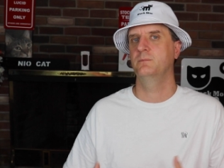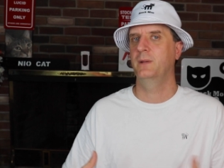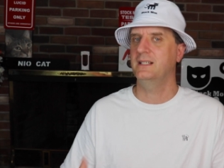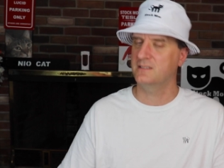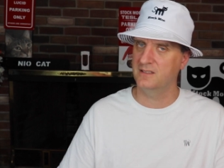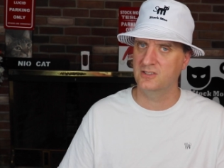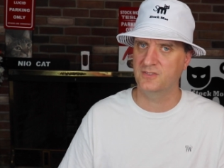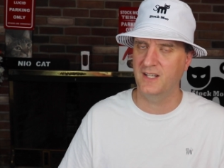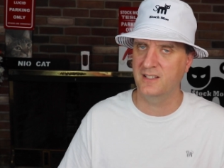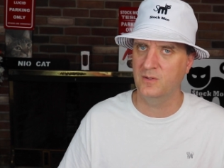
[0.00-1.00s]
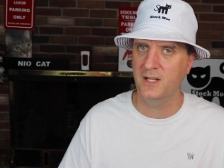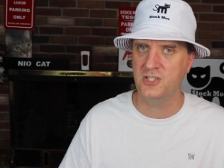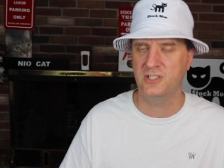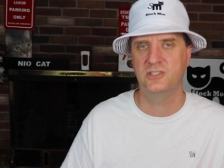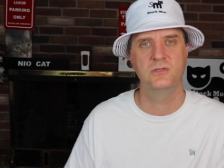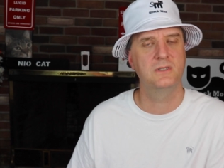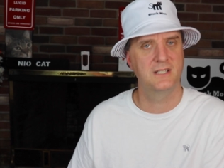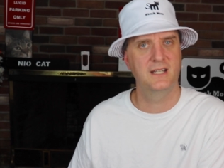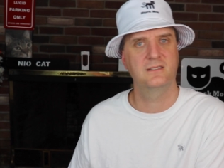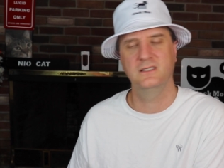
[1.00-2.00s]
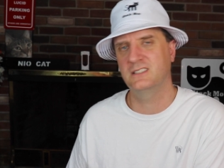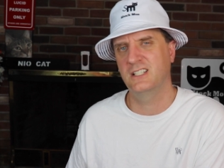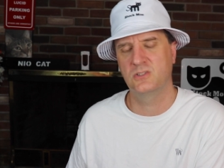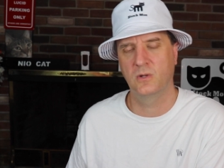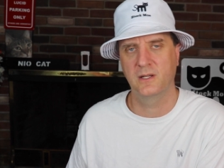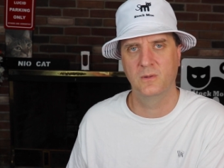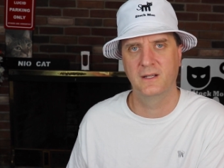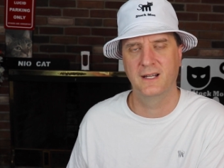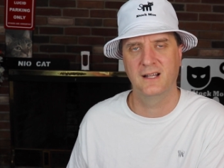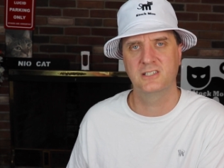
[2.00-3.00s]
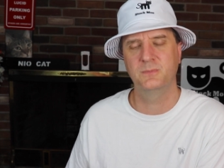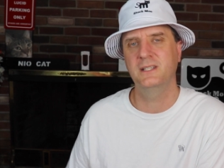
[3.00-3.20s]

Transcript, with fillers: based on those valuations, you would think, just say $21.